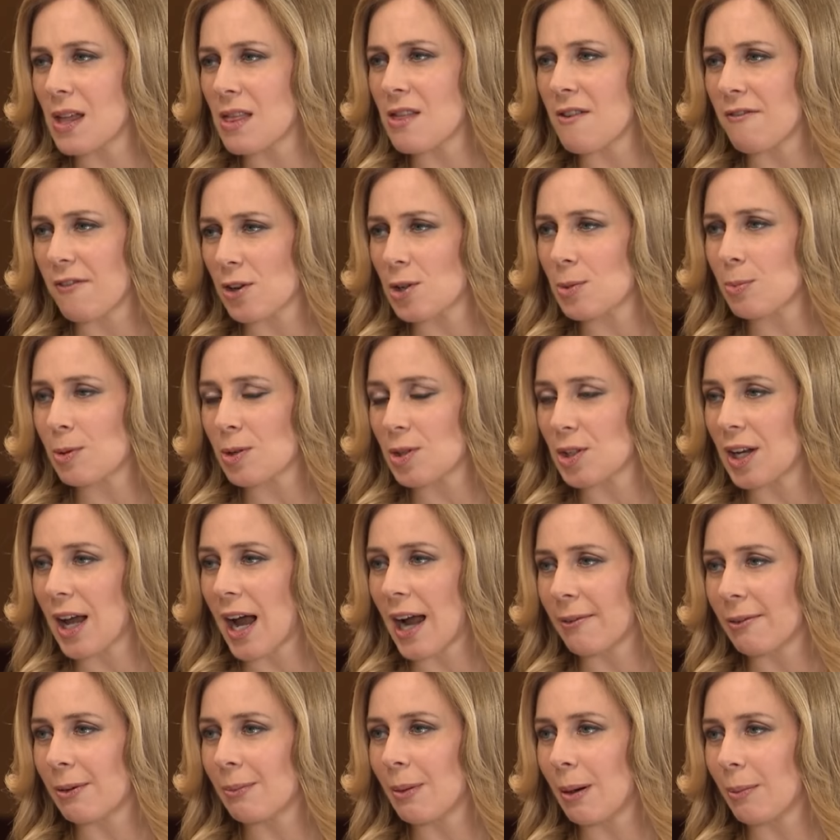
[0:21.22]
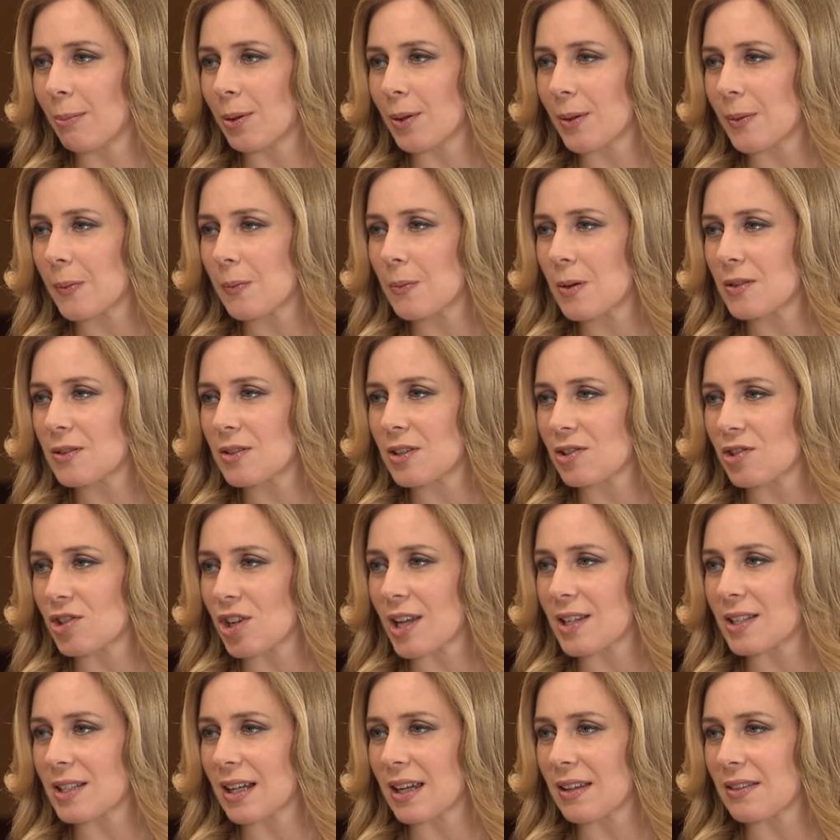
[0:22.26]
the first person I remember
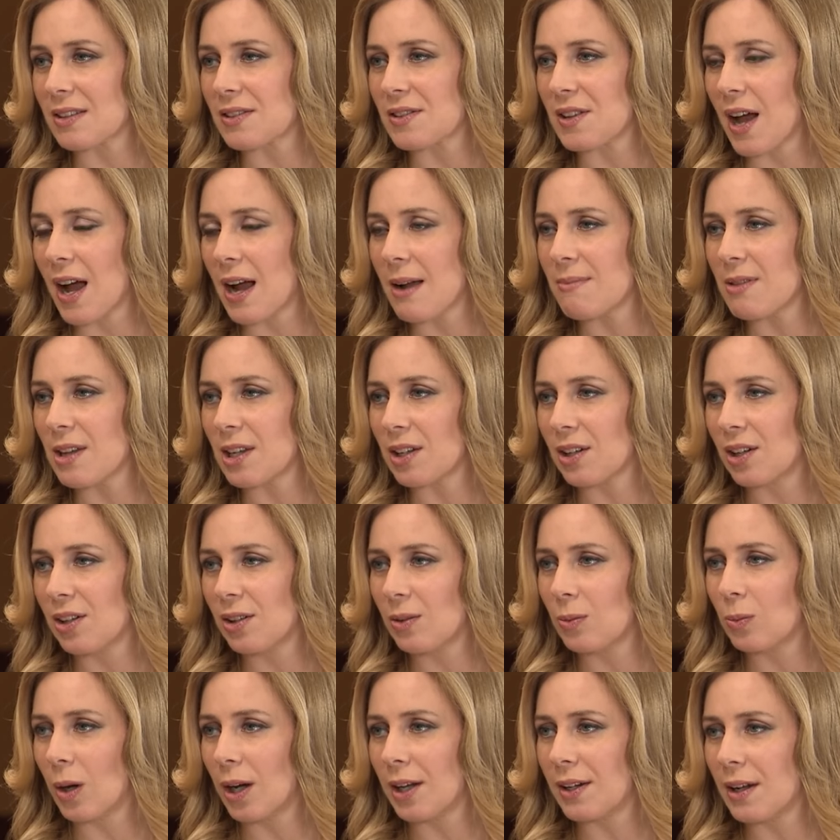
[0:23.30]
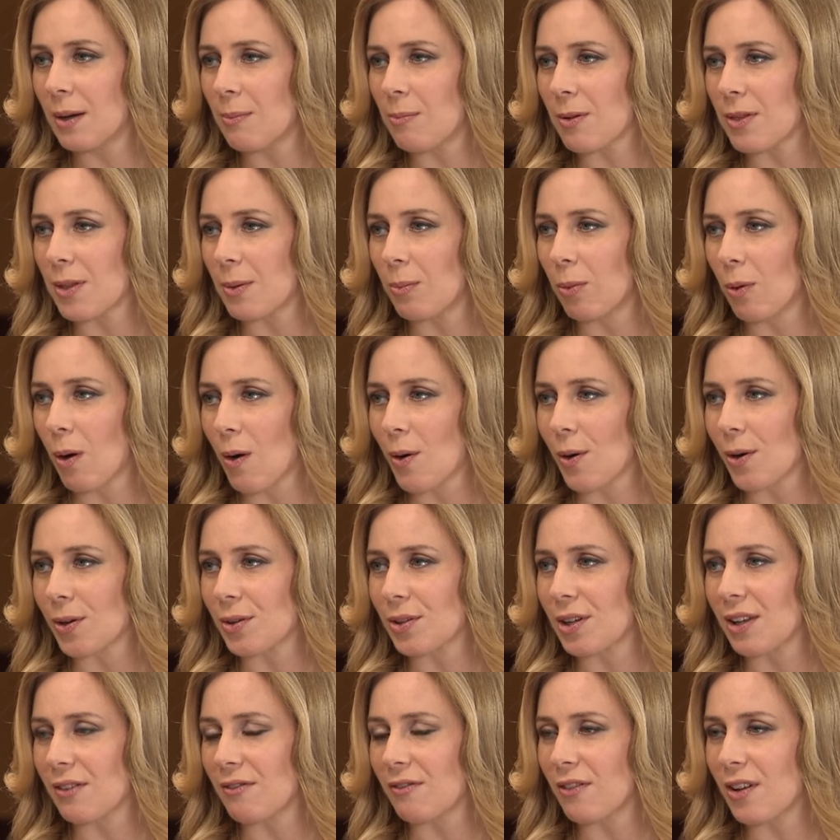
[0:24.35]
suggesting at the time that you could wind up with a
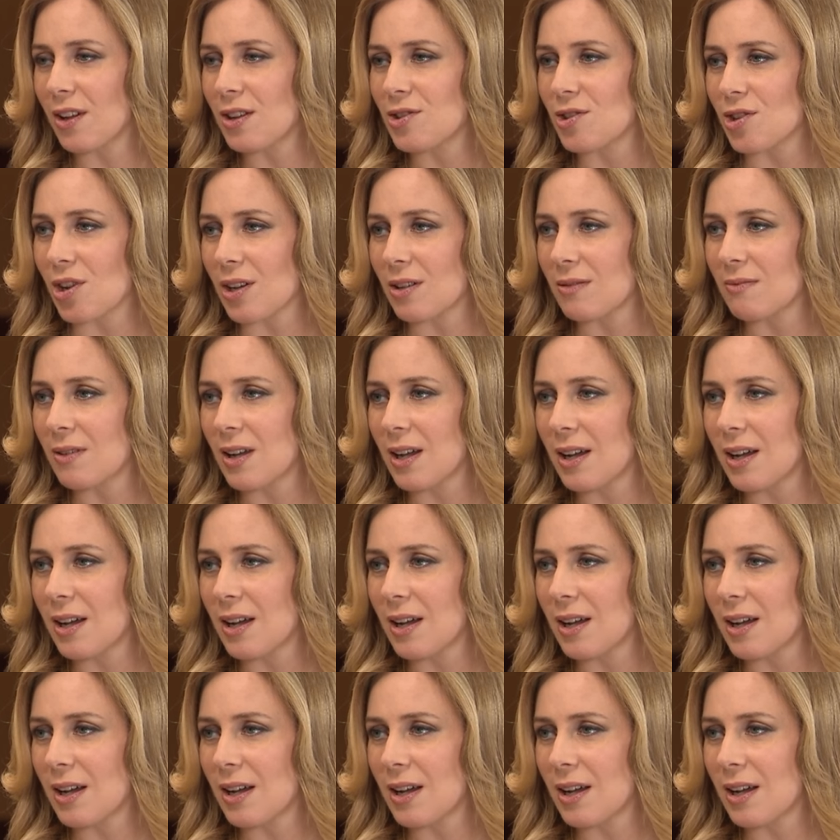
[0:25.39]
brokered convention.